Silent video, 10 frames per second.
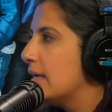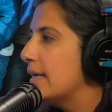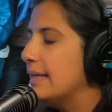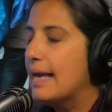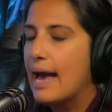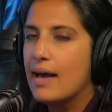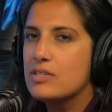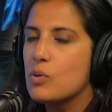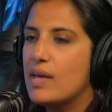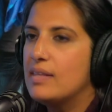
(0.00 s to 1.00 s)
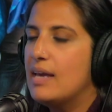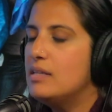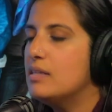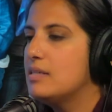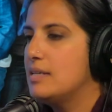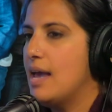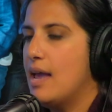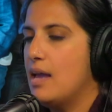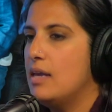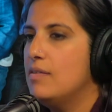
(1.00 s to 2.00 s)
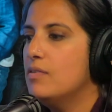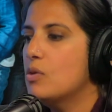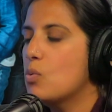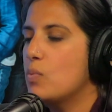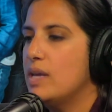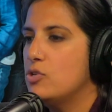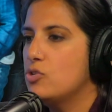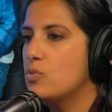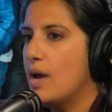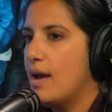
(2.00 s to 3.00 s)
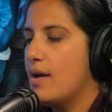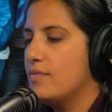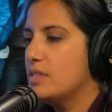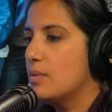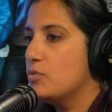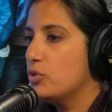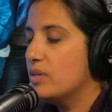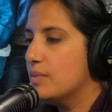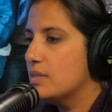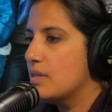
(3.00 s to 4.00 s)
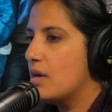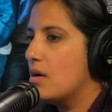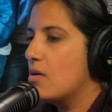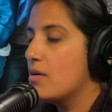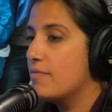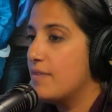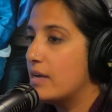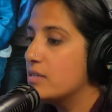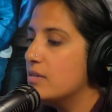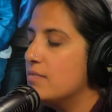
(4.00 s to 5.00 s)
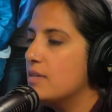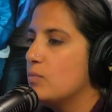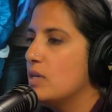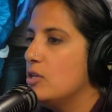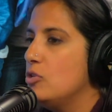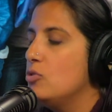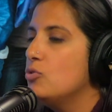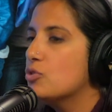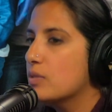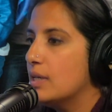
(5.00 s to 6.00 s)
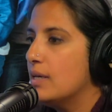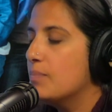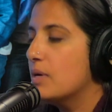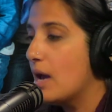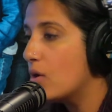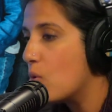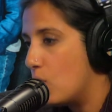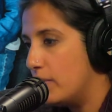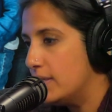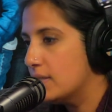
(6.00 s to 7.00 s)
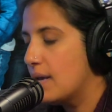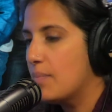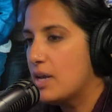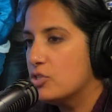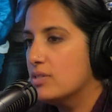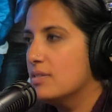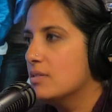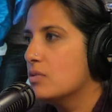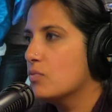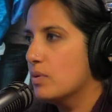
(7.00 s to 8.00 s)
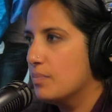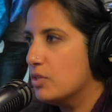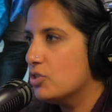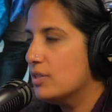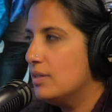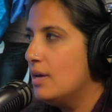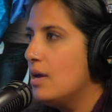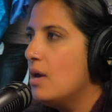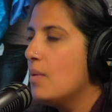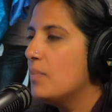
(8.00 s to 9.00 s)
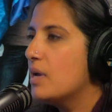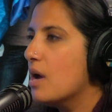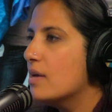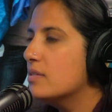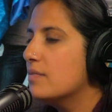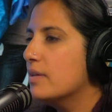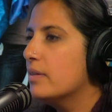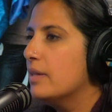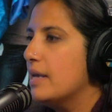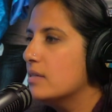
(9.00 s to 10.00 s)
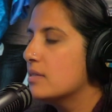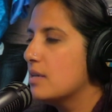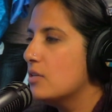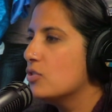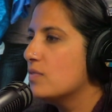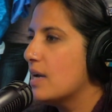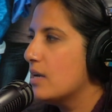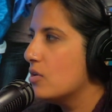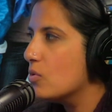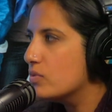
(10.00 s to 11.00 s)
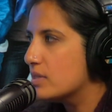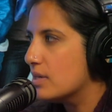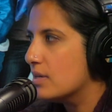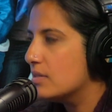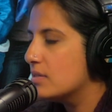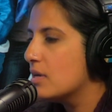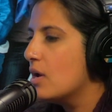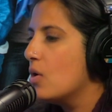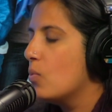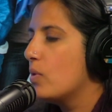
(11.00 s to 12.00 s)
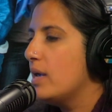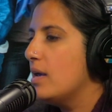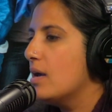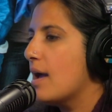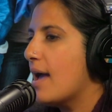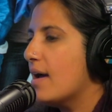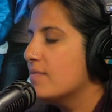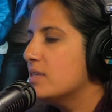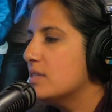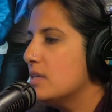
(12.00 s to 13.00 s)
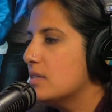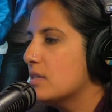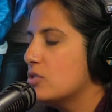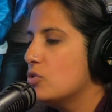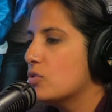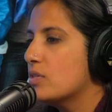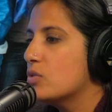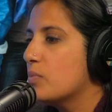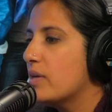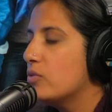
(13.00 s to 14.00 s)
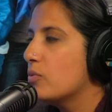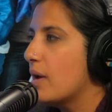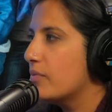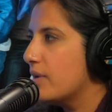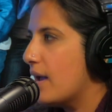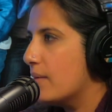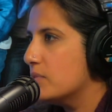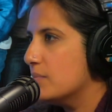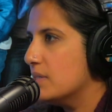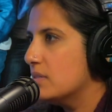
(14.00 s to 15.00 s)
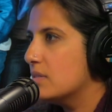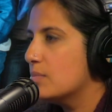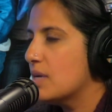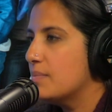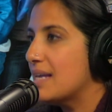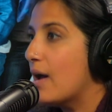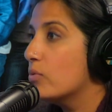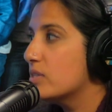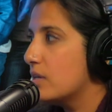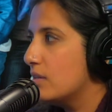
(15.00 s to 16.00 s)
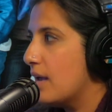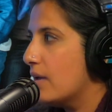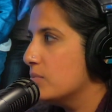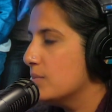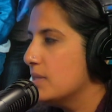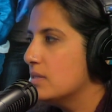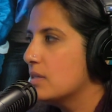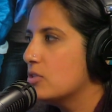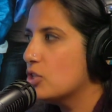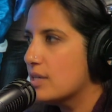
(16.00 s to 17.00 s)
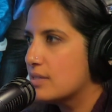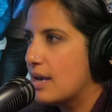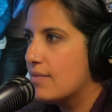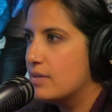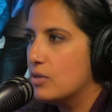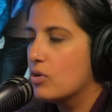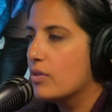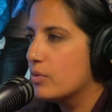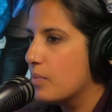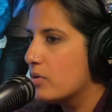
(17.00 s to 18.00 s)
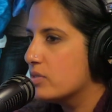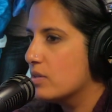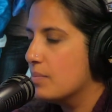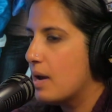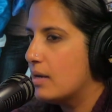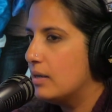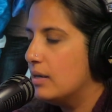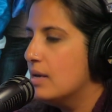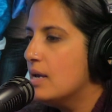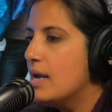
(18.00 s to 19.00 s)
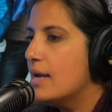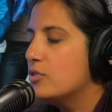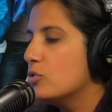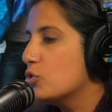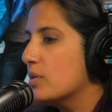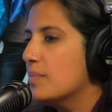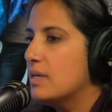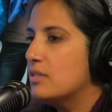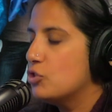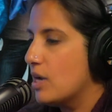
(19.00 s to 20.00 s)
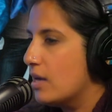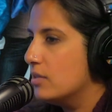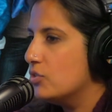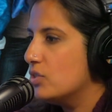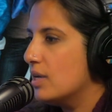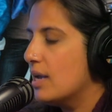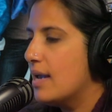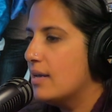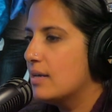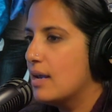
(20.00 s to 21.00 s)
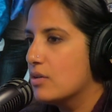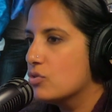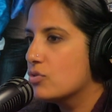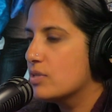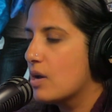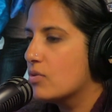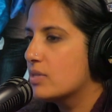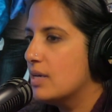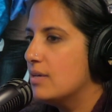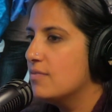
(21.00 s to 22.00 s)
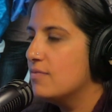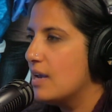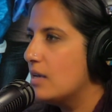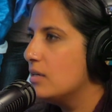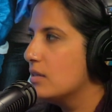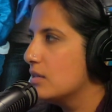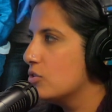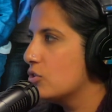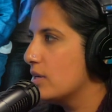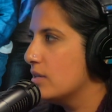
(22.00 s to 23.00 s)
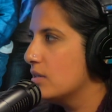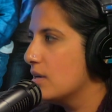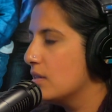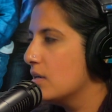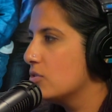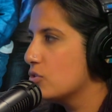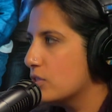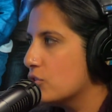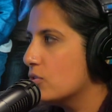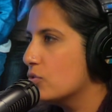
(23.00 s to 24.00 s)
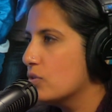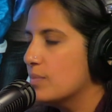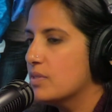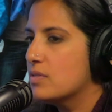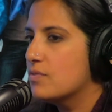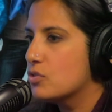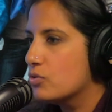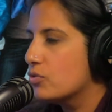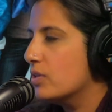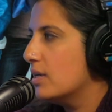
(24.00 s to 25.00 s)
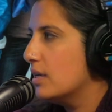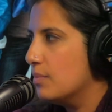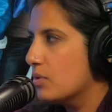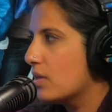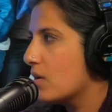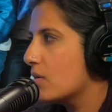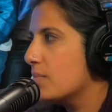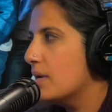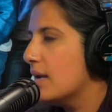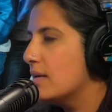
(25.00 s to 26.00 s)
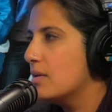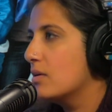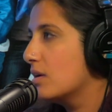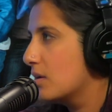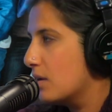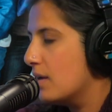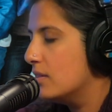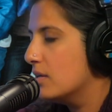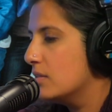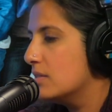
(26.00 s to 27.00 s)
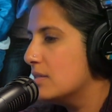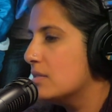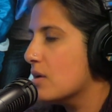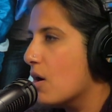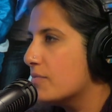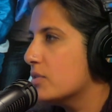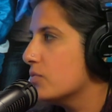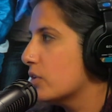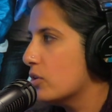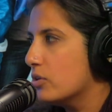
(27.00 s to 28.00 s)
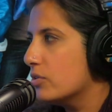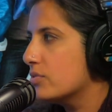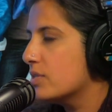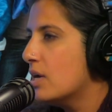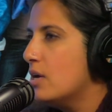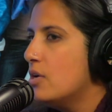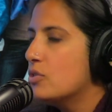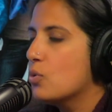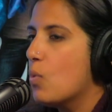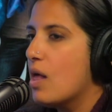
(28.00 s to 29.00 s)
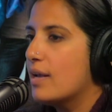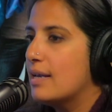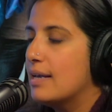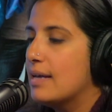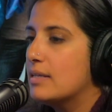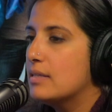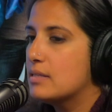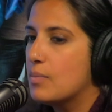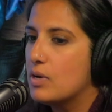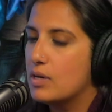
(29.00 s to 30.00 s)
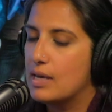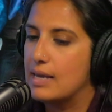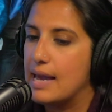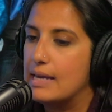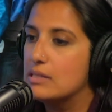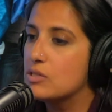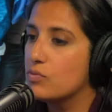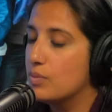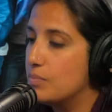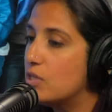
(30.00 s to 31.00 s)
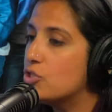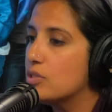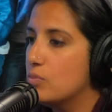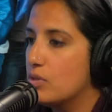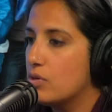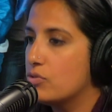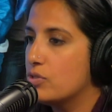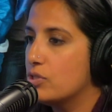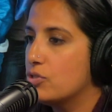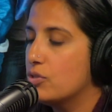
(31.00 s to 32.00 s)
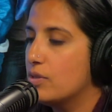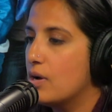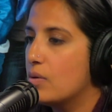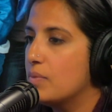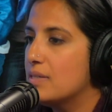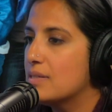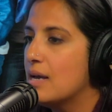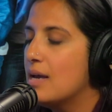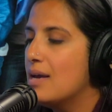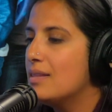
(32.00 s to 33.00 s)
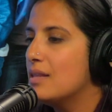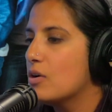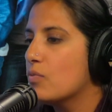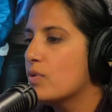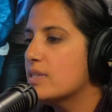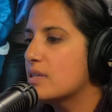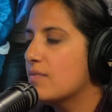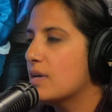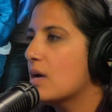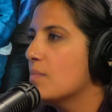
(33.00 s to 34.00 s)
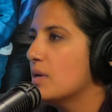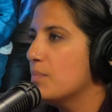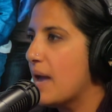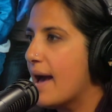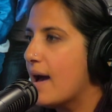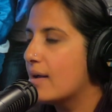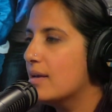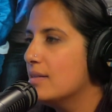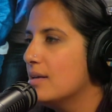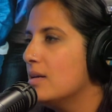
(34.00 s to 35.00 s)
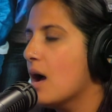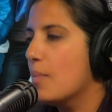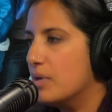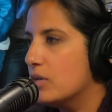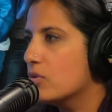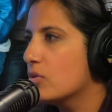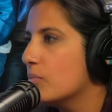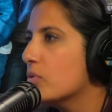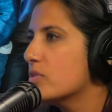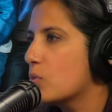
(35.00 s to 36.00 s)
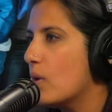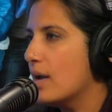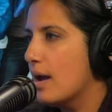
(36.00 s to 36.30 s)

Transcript: Yeah. So at the end of the day, even though we do have some treatments that are effective and we can usually, but not always, get patients into remission, because of the late stage of diagnosis, we have disease that's usually spread throughout the abdomen, sometimes outside of the abdomen into the chest cavity or other parts of the body. And so treatment is challenging, and cancer cells can evade the, tra- uh, the traditional treatments of surgery and chemotherapy and it, the disease often recurs. So while I can get someone can get into remission with our traditional therapies, their risk of it coming back and then not being curable is quite